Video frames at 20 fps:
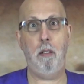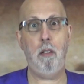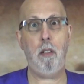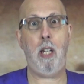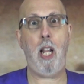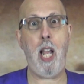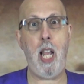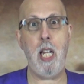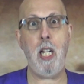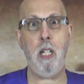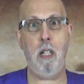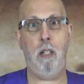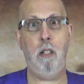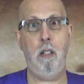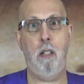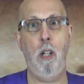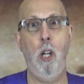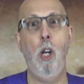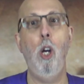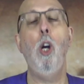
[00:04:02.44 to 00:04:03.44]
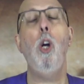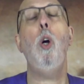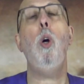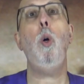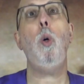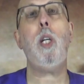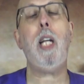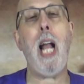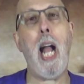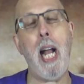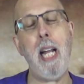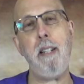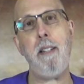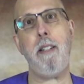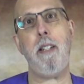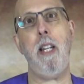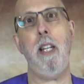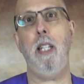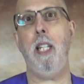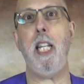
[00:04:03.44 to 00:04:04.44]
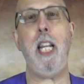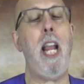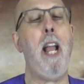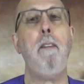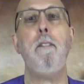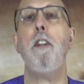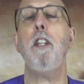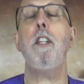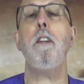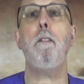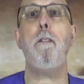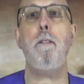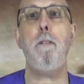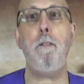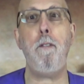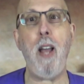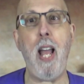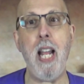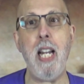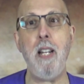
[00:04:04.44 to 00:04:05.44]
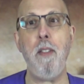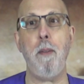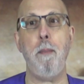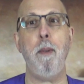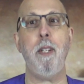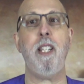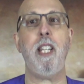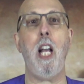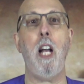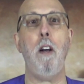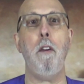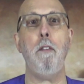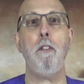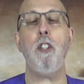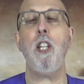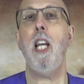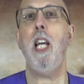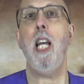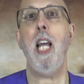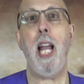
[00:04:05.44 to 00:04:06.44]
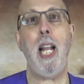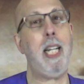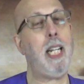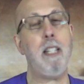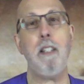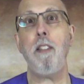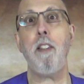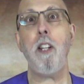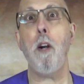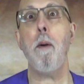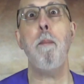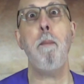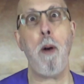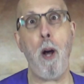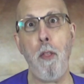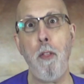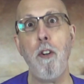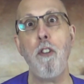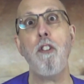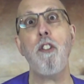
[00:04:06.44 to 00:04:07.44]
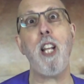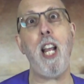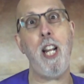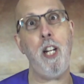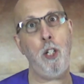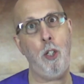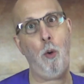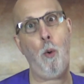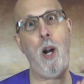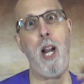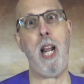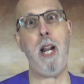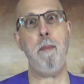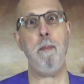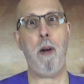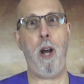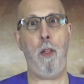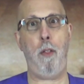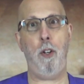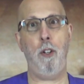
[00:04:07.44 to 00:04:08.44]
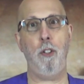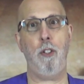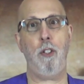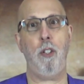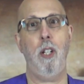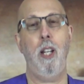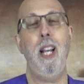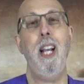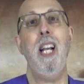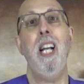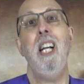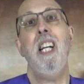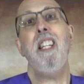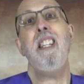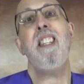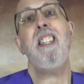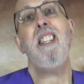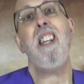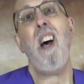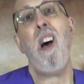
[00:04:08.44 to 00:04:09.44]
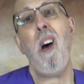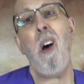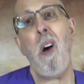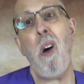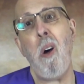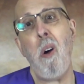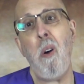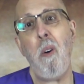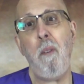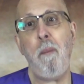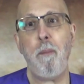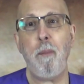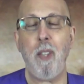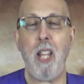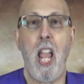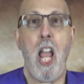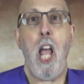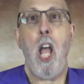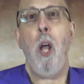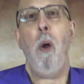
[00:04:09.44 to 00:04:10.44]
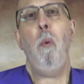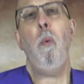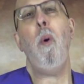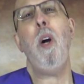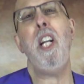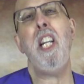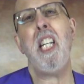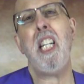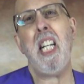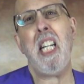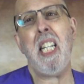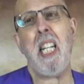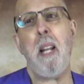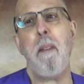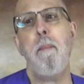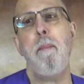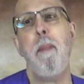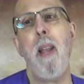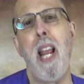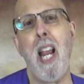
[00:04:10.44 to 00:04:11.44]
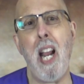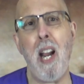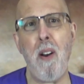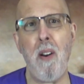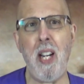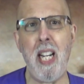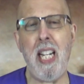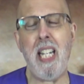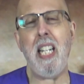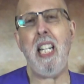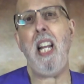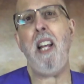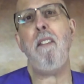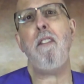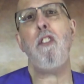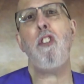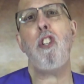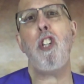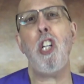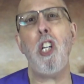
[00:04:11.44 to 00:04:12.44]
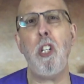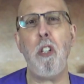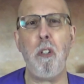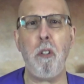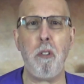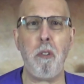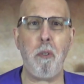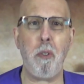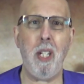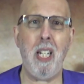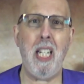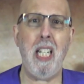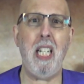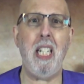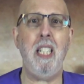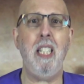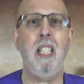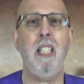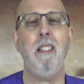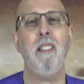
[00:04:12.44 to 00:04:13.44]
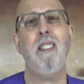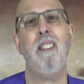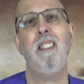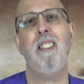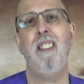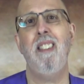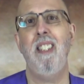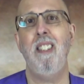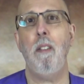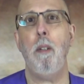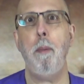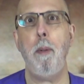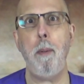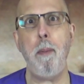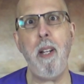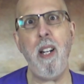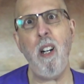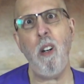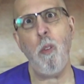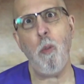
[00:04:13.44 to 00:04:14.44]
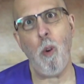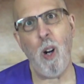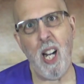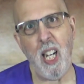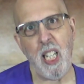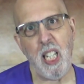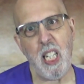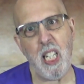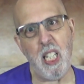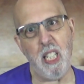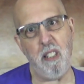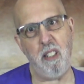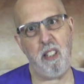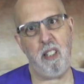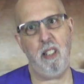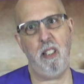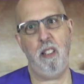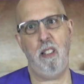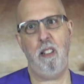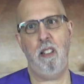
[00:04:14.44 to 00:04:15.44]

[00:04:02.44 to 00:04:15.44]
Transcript: okay, who constantly have to defend themselves against their mothers and grandmothers. So, when are you going to get married and have children? Well, maybe they don't want kids.